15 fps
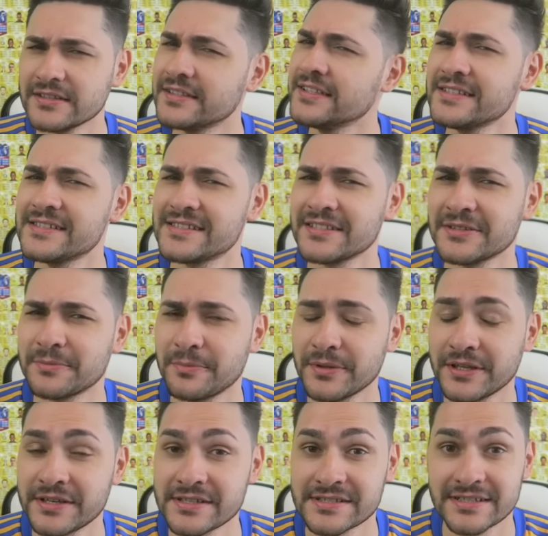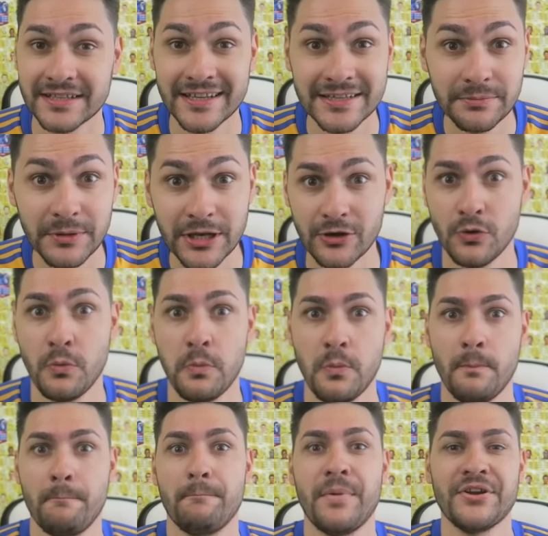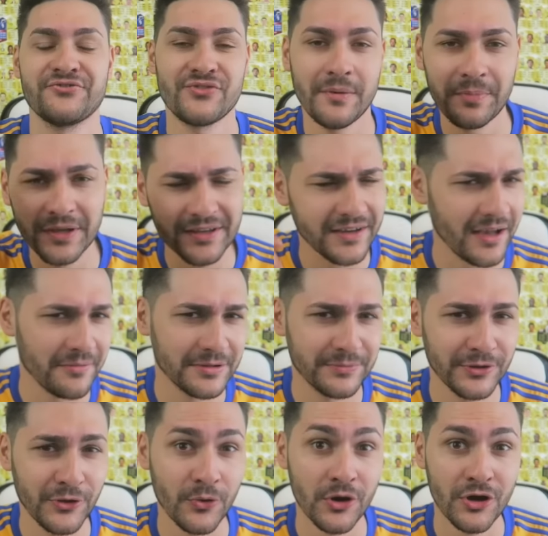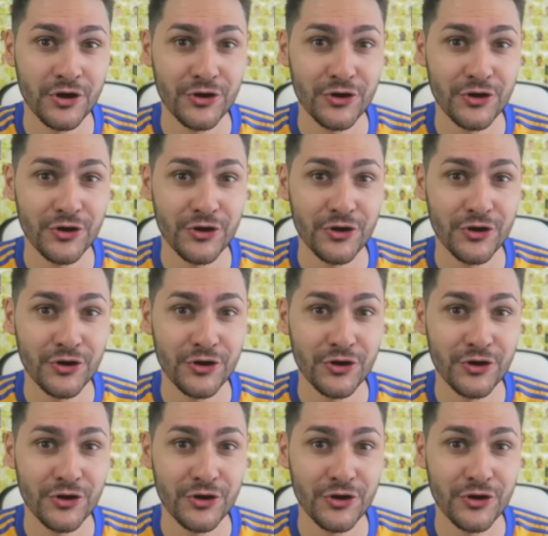decent players. Let me know by dropping a comment below,